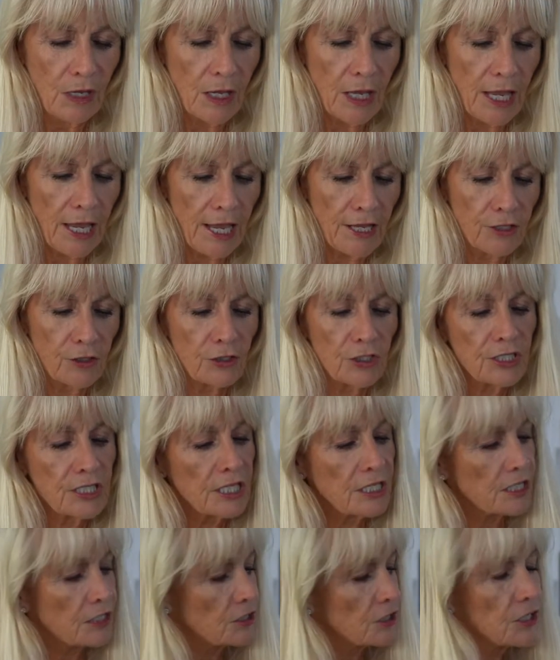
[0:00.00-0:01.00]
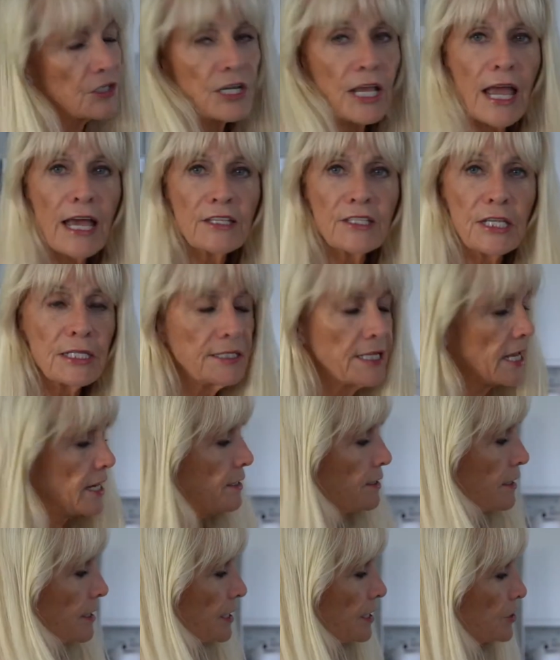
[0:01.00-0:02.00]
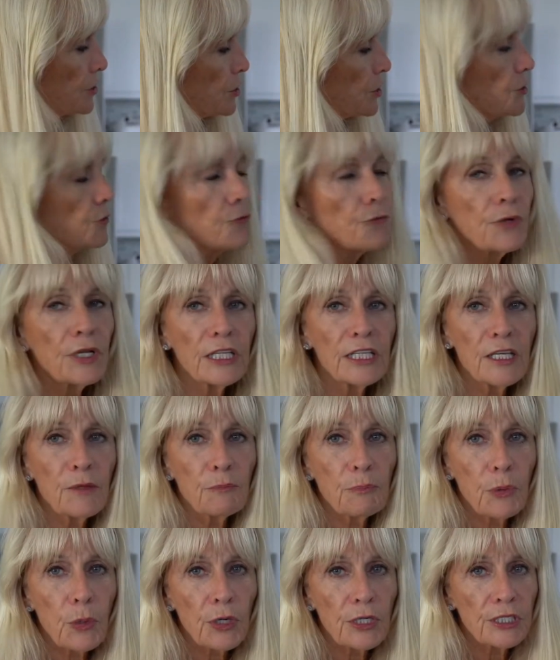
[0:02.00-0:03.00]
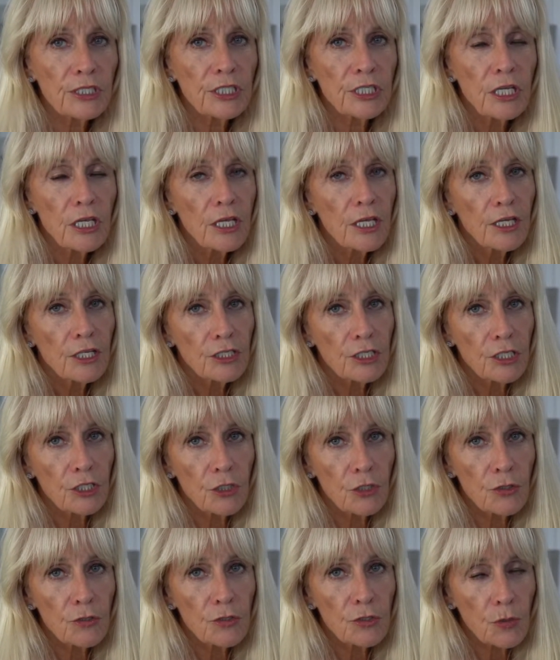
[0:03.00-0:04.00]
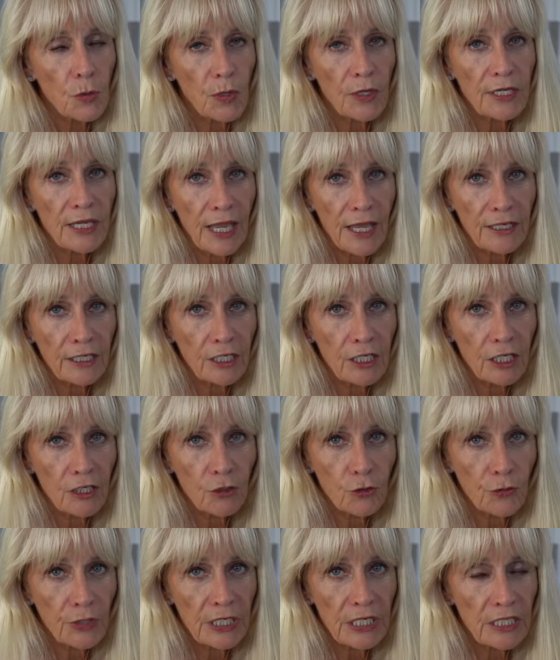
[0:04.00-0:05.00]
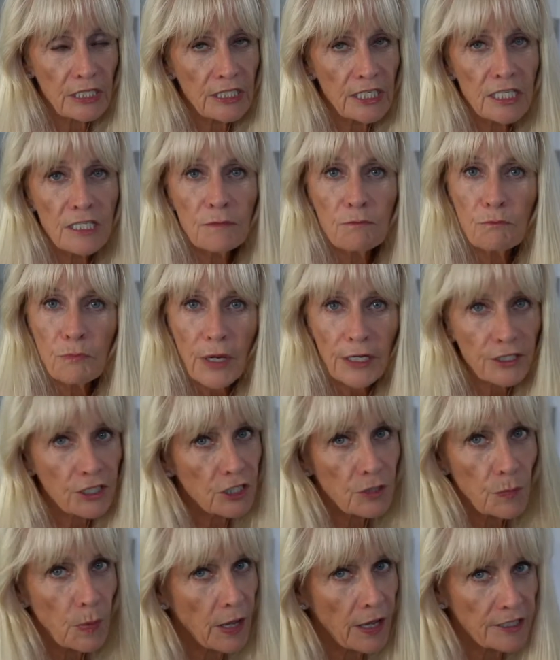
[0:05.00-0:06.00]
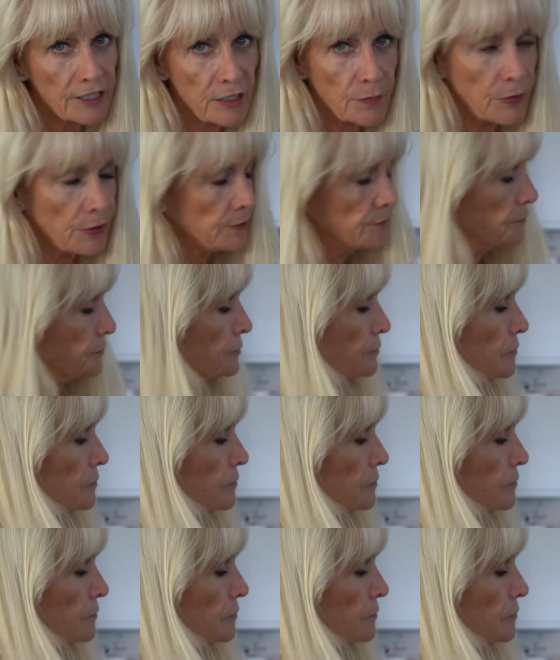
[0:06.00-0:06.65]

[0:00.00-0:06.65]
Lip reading: And you'll see that it has a date on it too. Really important to use organic ingredients as much as possible.